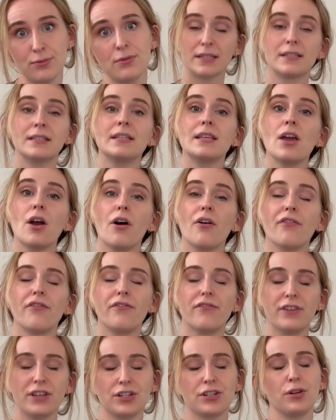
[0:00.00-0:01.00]
It's the
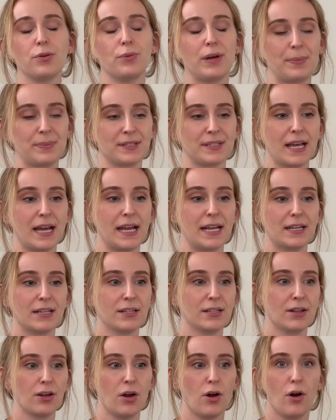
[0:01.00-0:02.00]
official website
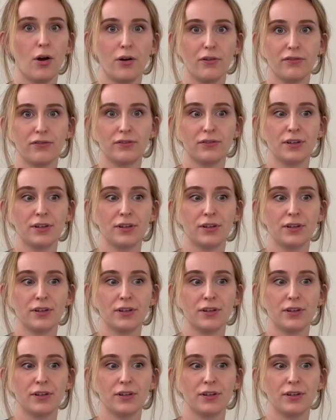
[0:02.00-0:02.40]
of